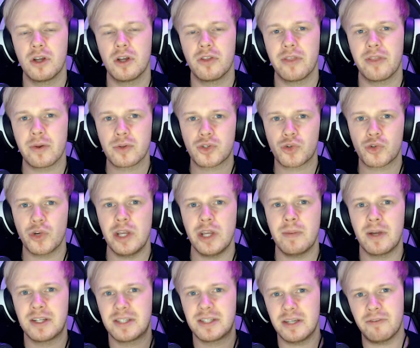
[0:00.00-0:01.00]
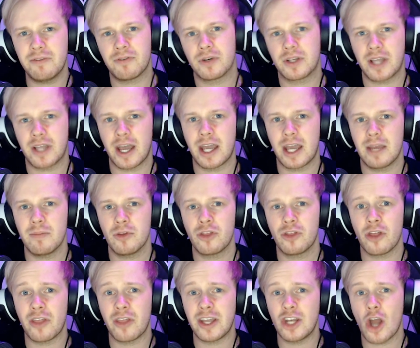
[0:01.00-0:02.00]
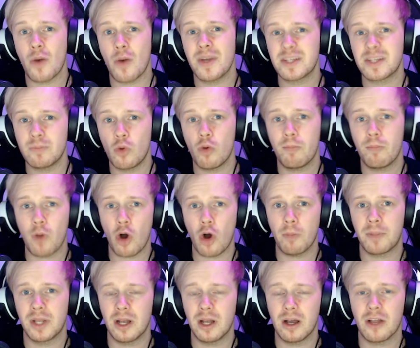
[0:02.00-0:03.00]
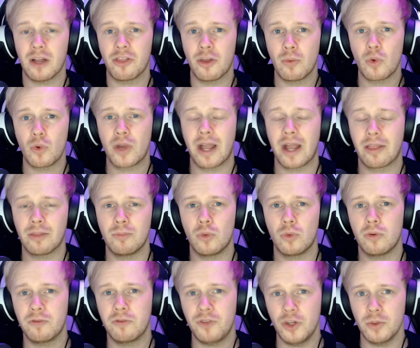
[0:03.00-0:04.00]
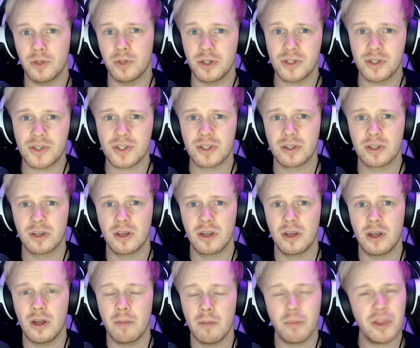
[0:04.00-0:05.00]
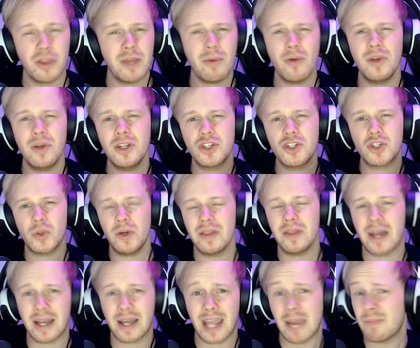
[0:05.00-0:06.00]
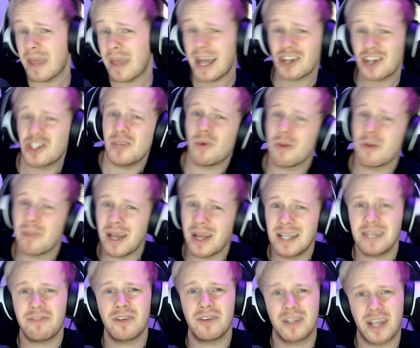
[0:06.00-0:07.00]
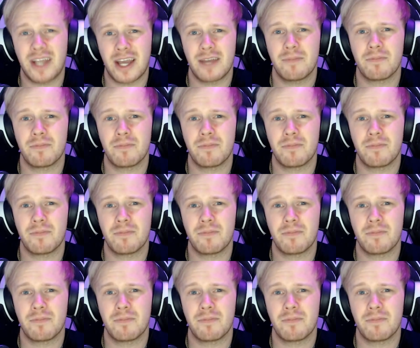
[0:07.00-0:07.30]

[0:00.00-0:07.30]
They'll stream a different game that they know is more popular, that will get them more viewers, but they won't enjoy that game. They actually want to play a different game.